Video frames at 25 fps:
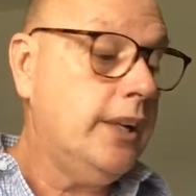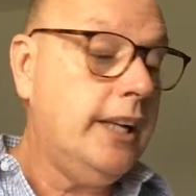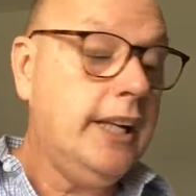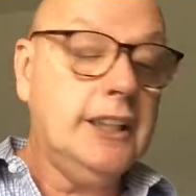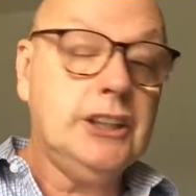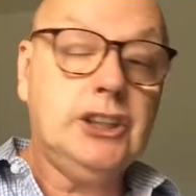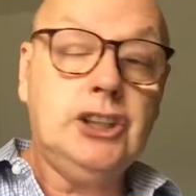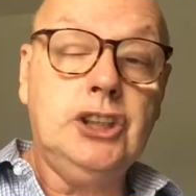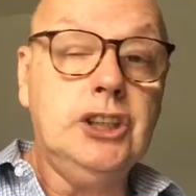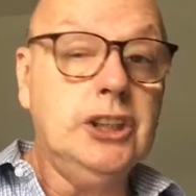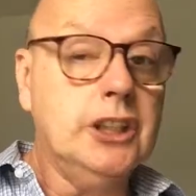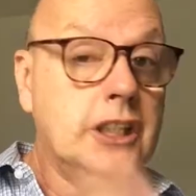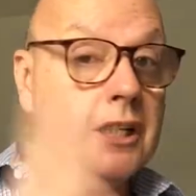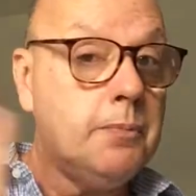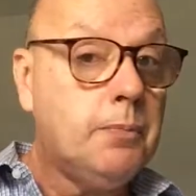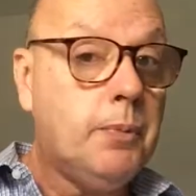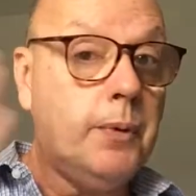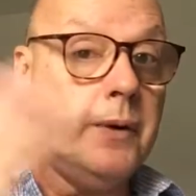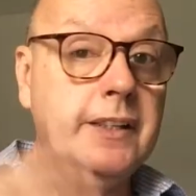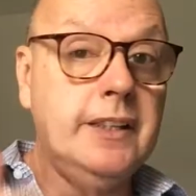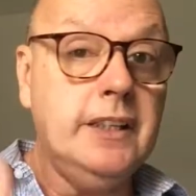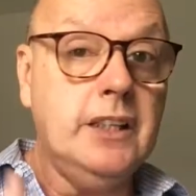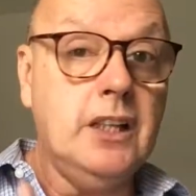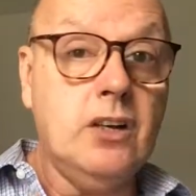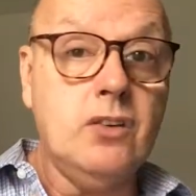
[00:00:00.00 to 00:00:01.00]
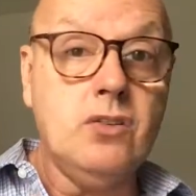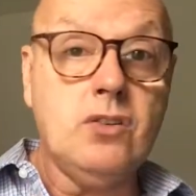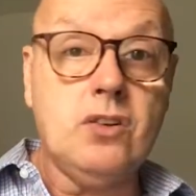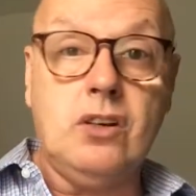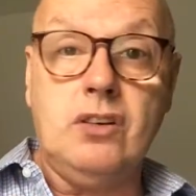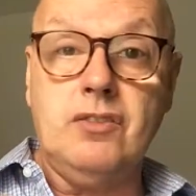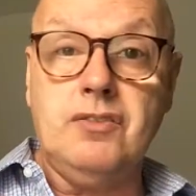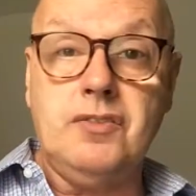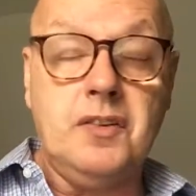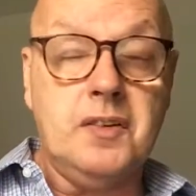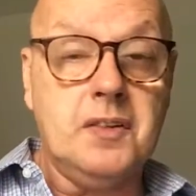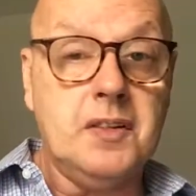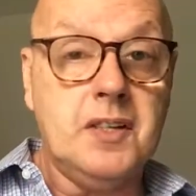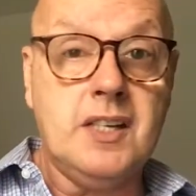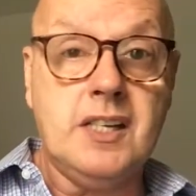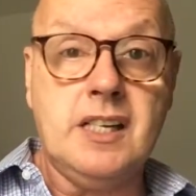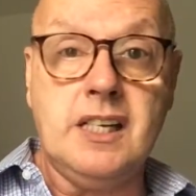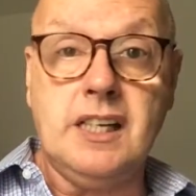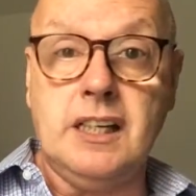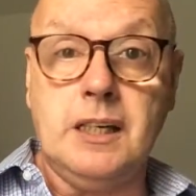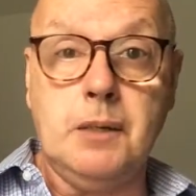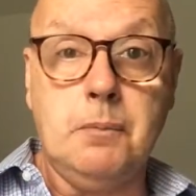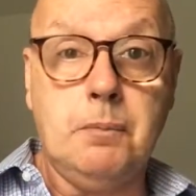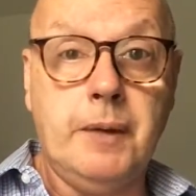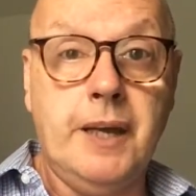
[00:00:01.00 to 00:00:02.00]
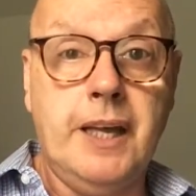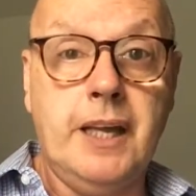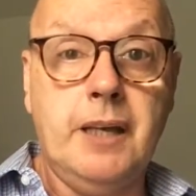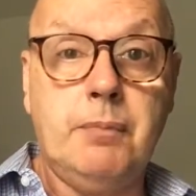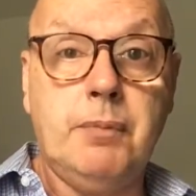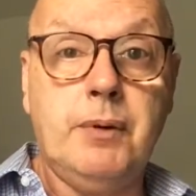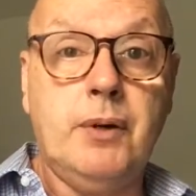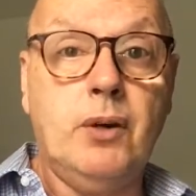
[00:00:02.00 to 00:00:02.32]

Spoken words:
actually just print those off onto sticker paper